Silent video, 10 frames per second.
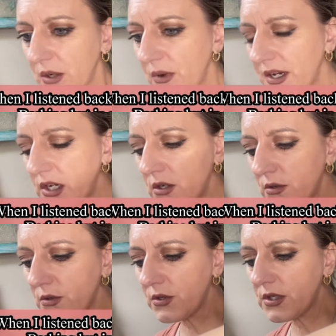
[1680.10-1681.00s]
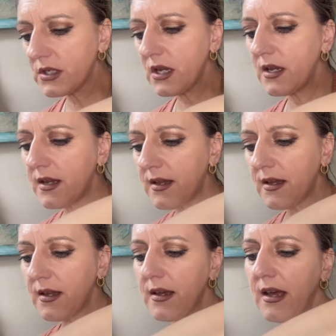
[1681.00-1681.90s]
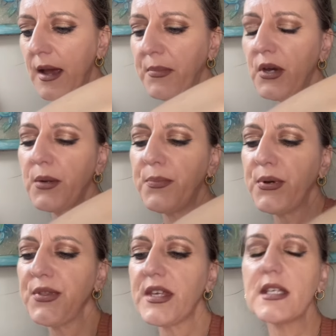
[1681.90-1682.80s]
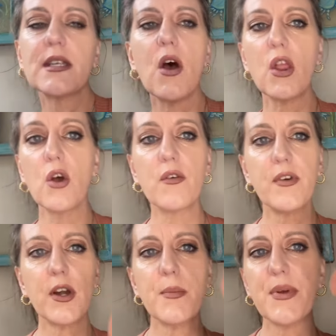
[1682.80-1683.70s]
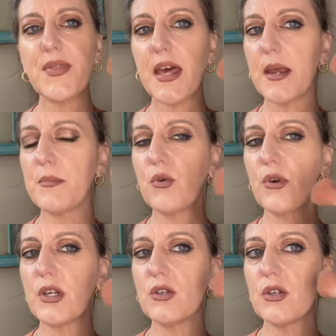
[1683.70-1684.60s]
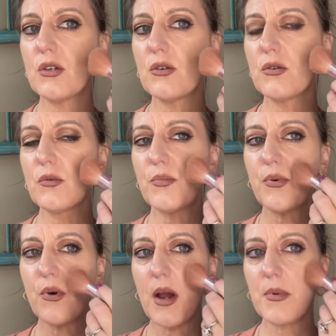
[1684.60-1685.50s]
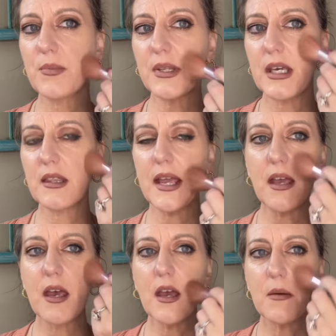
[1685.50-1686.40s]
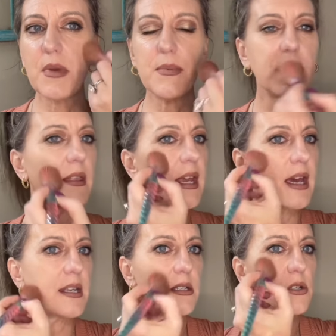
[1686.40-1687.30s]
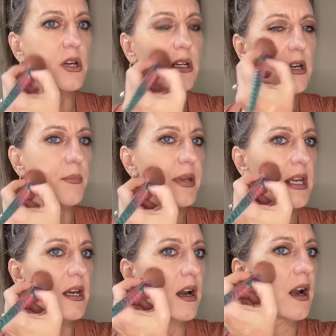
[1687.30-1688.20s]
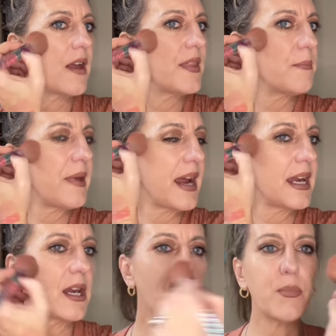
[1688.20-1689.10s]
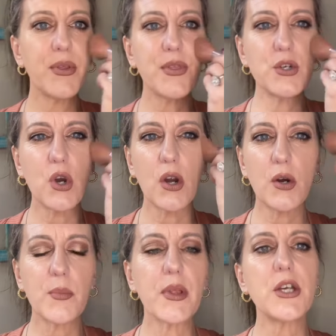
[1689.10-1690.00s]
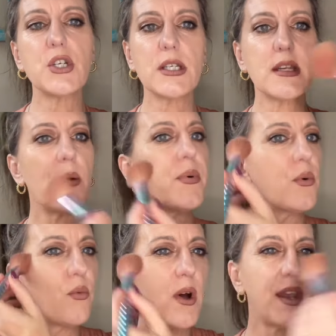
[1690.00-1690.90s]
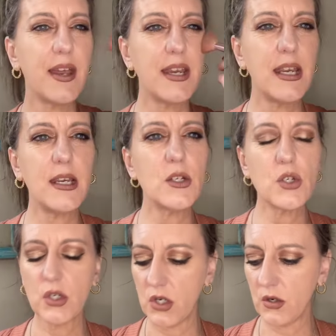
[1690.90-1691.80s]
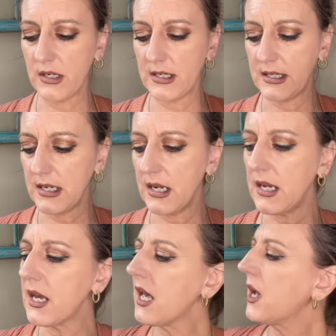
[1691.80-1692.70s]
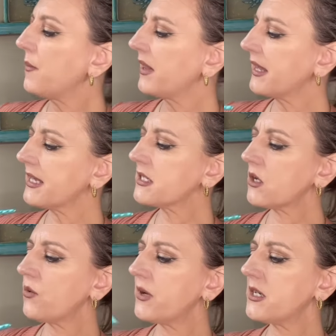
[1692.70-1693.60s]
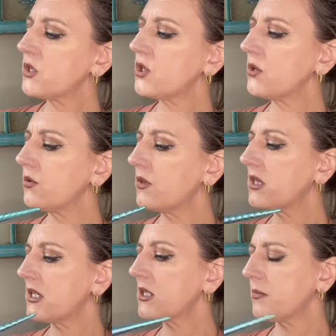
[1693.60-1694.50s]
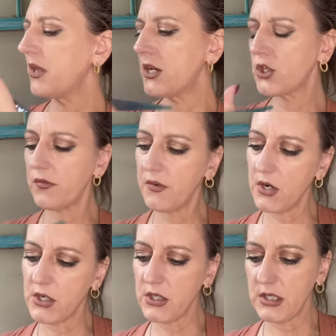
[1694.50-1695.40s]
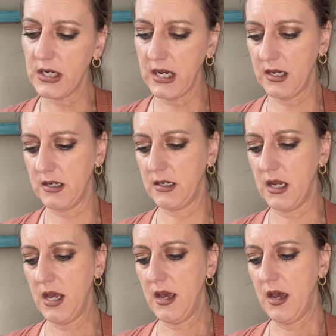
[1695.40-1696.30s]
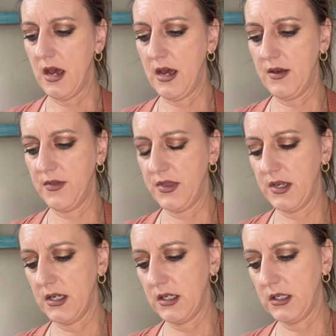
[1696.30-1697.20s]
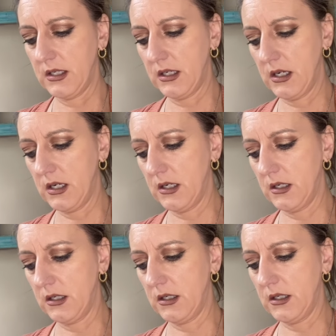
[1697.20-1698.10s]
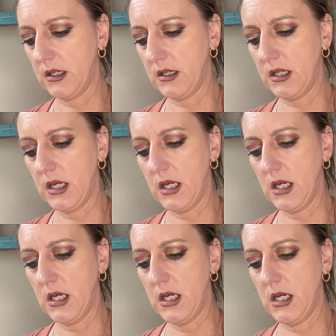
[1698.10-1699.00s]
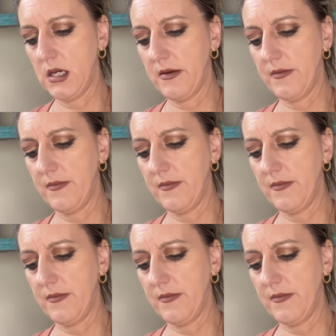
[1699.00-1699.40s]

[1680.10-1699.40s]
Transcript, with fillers: I want to use, I'm going to put this all over, but then I'm going to probably like maybe like concentrate it up here and then back here, put the darker blushes, and I'll put one on each so you can see. But let's go into this blush first. And this is the